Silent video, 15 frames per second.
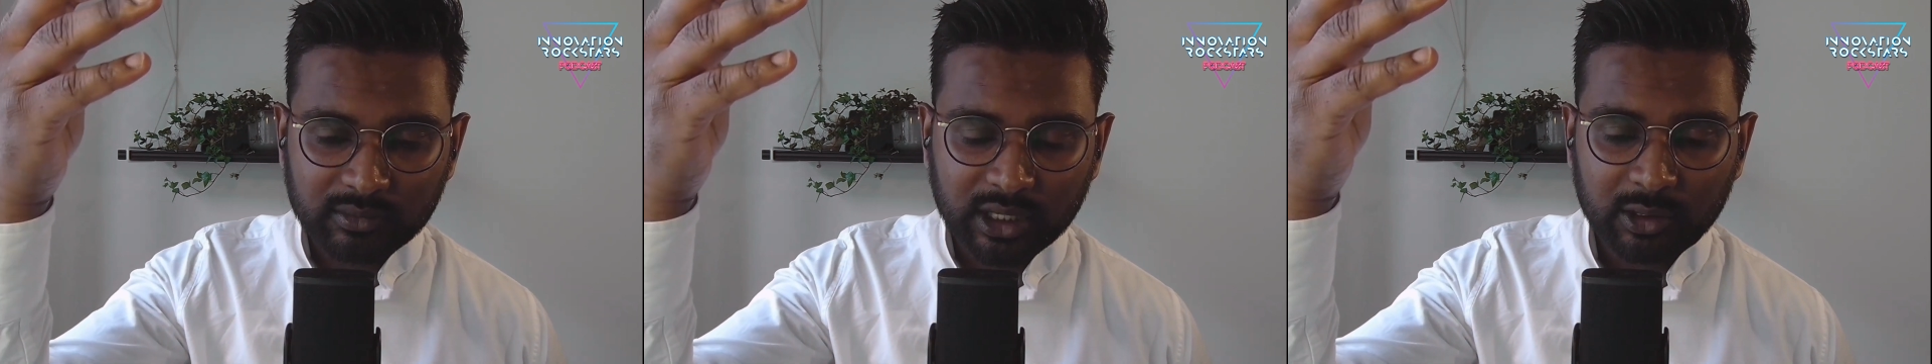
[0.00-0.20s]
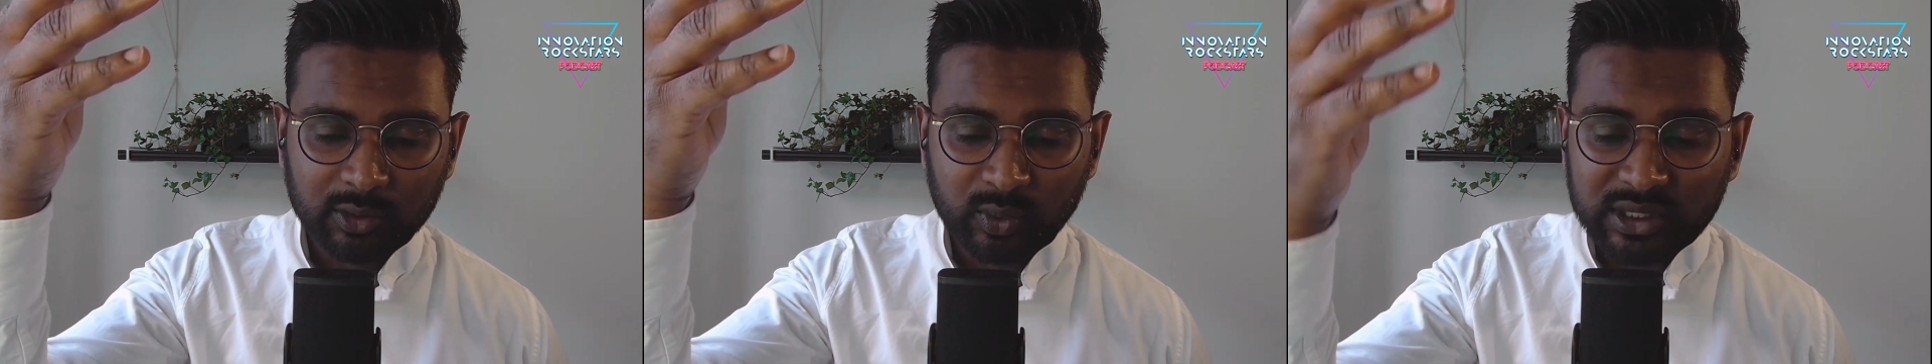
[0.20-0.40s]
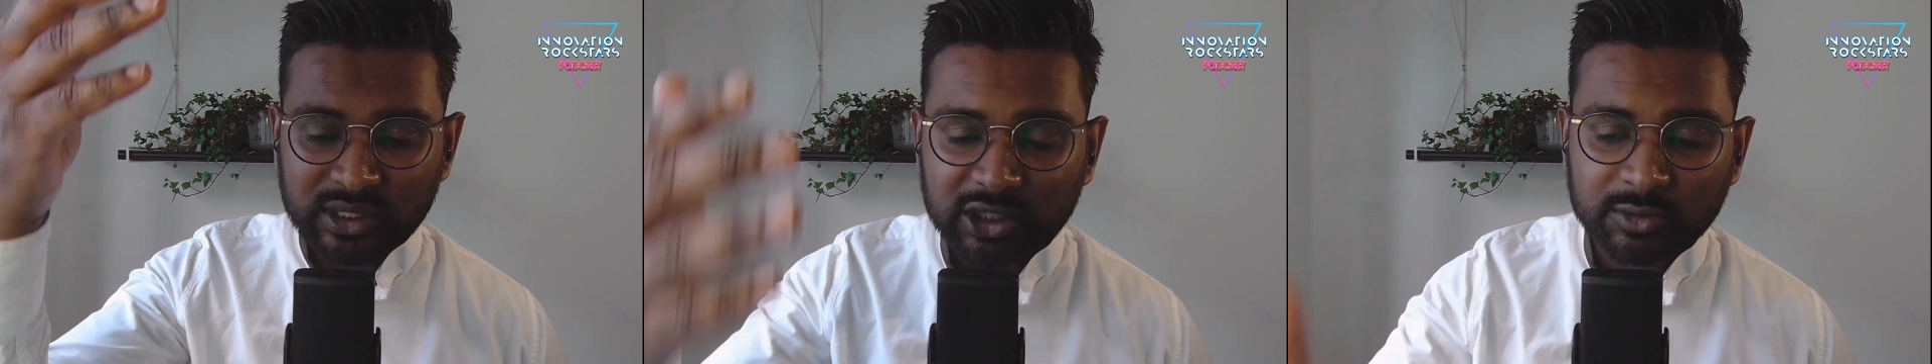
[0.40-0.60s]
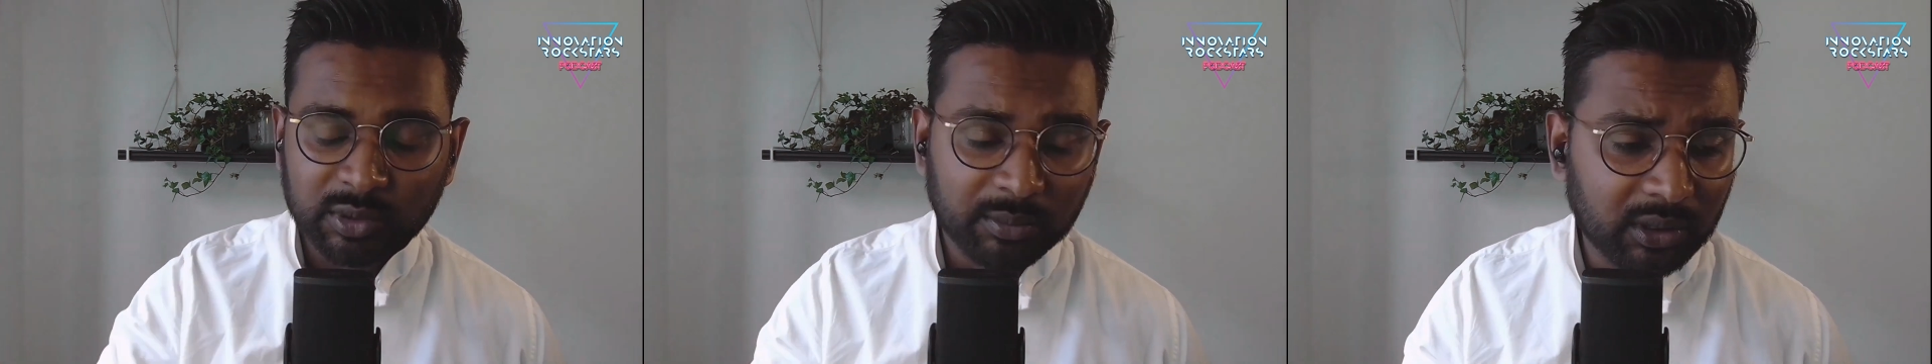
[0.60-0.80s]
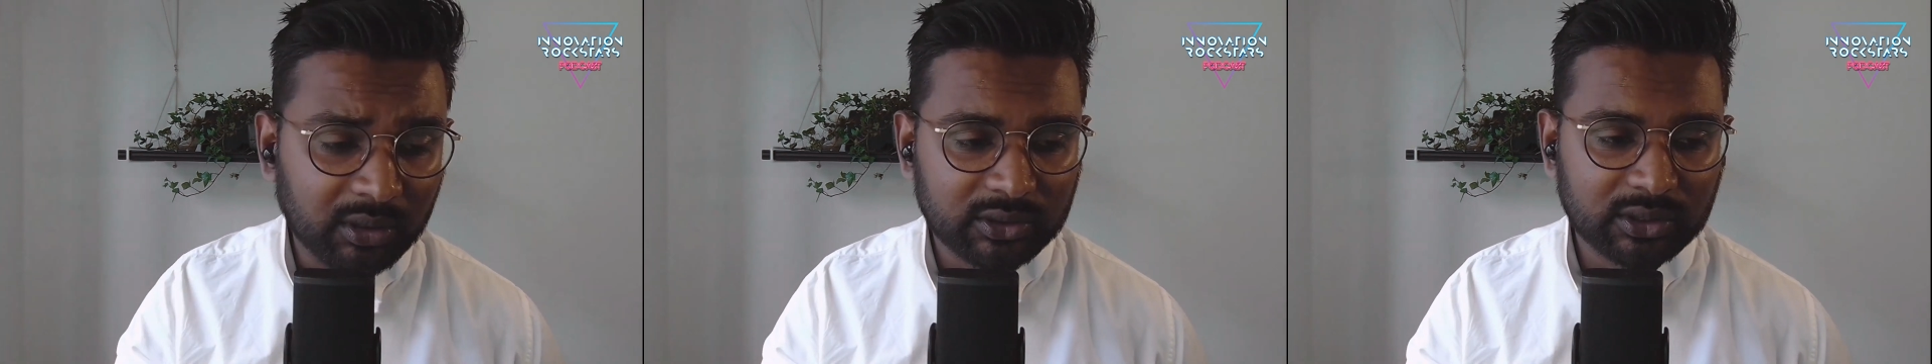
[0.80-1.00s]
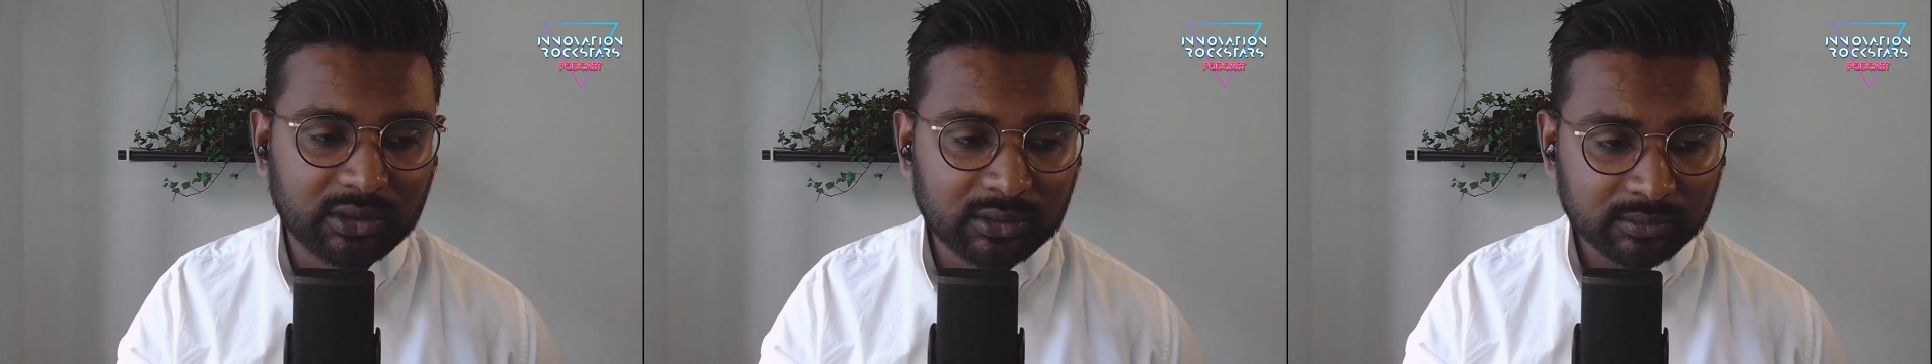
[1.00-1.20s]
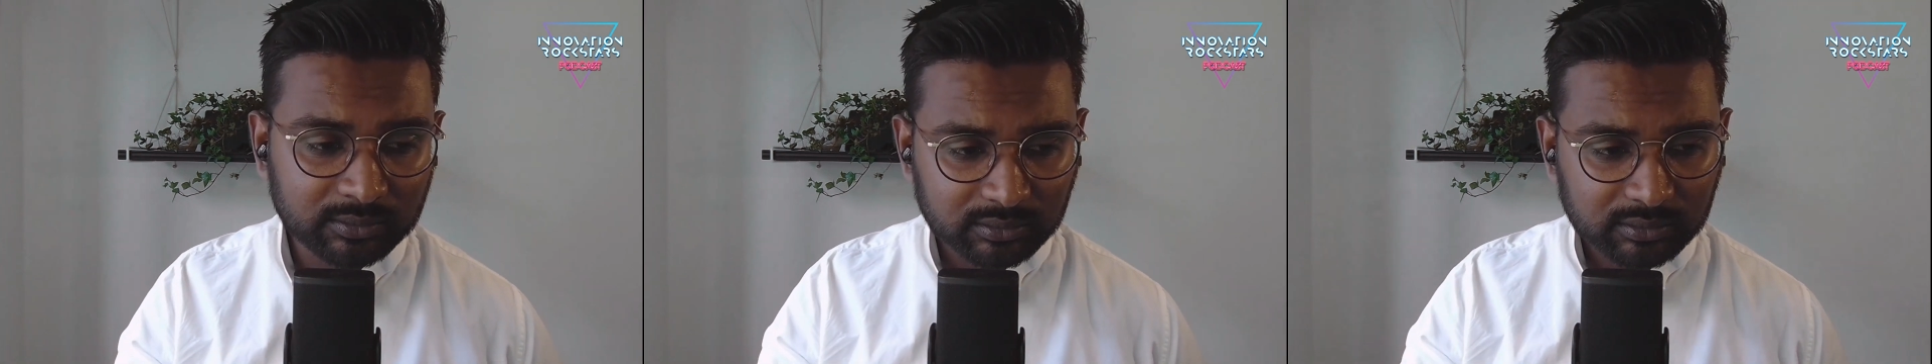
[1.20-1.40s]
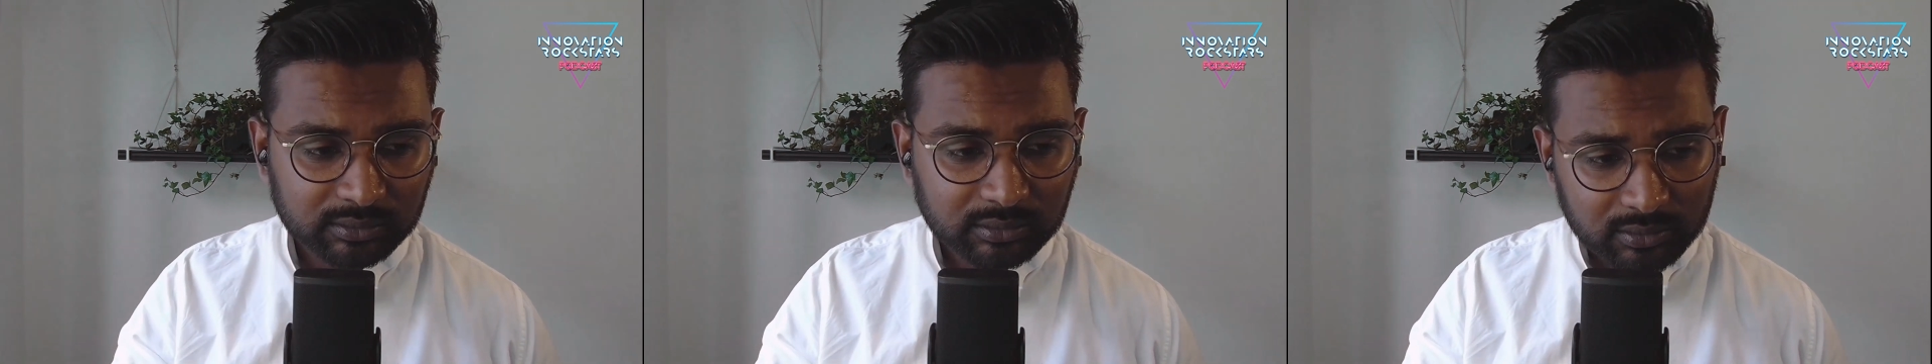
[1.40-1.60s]
research proposal,
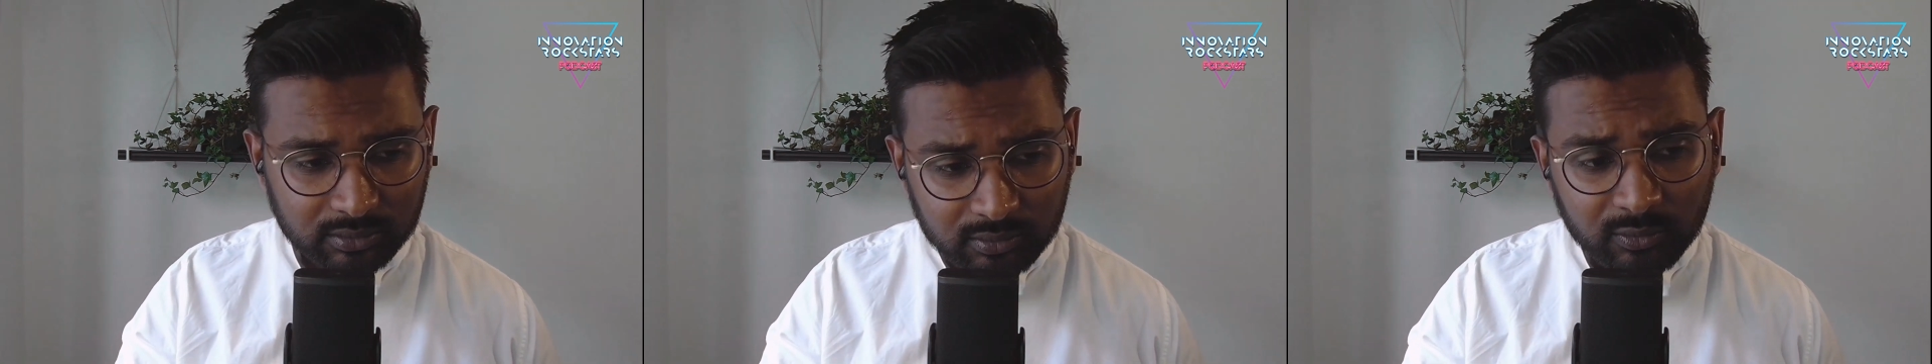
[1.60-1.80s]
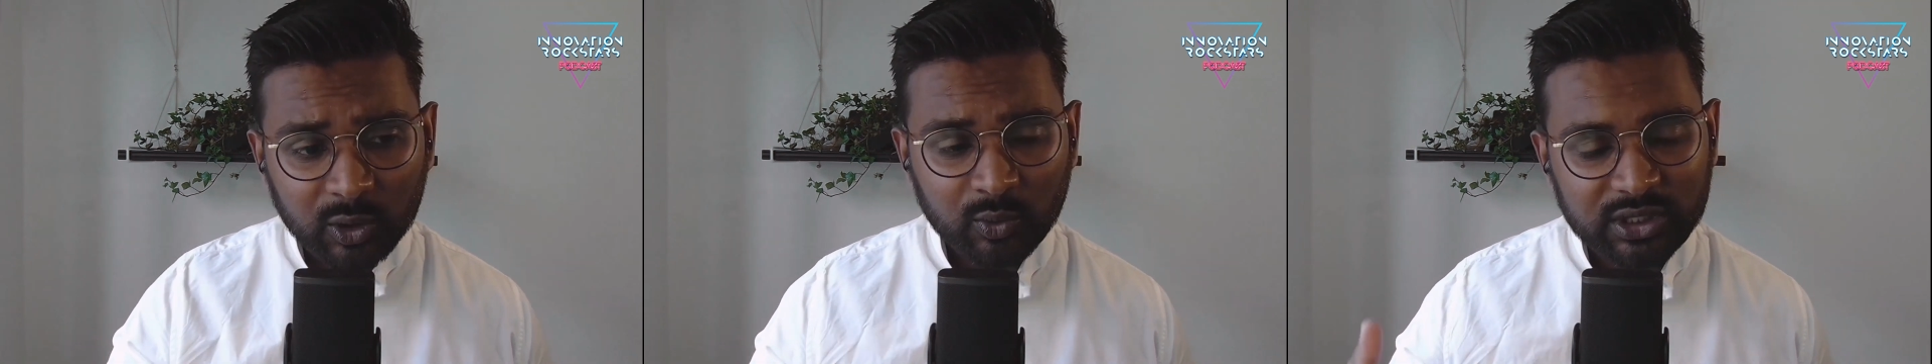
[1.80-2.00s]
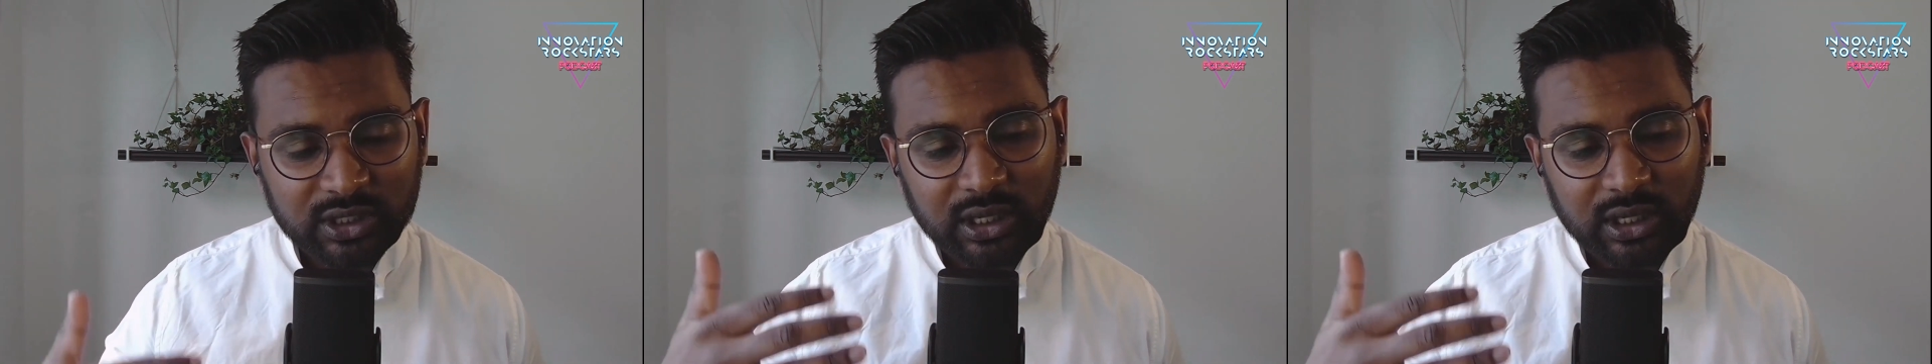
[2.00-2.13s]
which